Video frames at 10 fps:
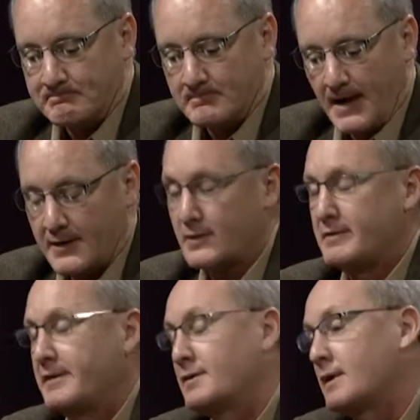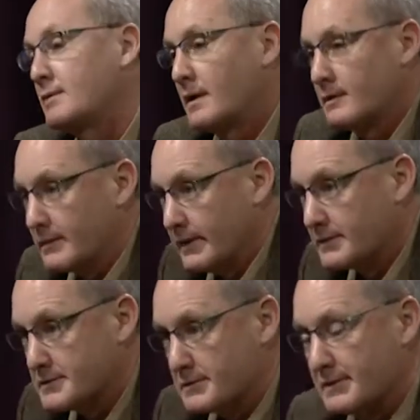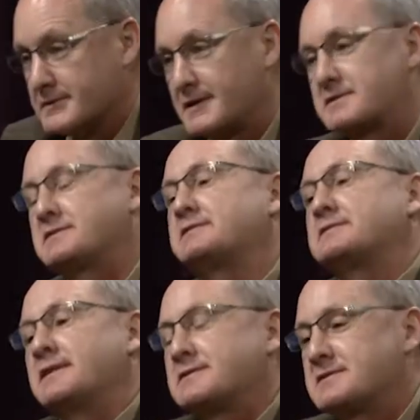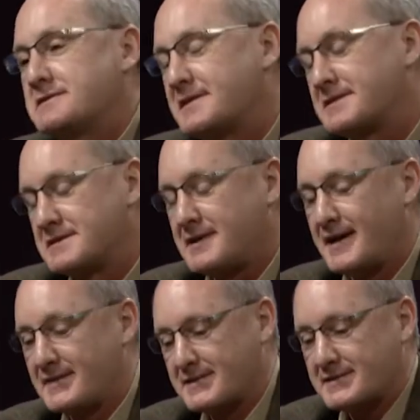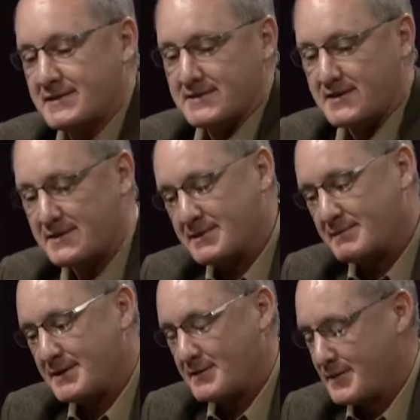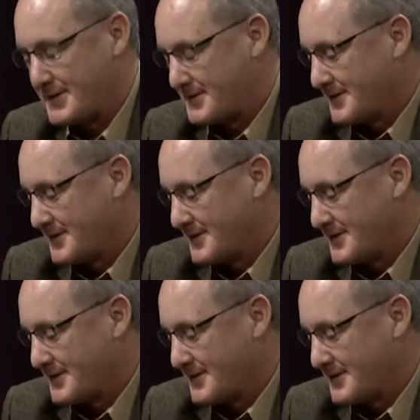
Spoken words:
I don't have any great Ronald Reagan stories. That's sad. That's hard to compete with.